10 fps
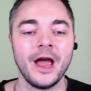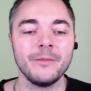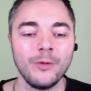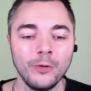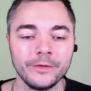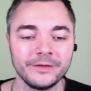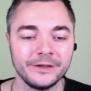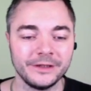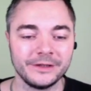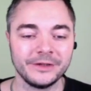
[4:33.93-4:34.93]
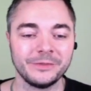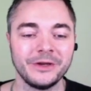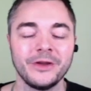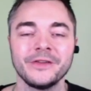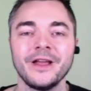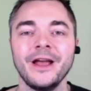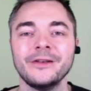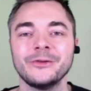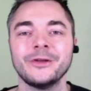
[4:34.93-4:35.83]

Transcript: I mostly did this because I had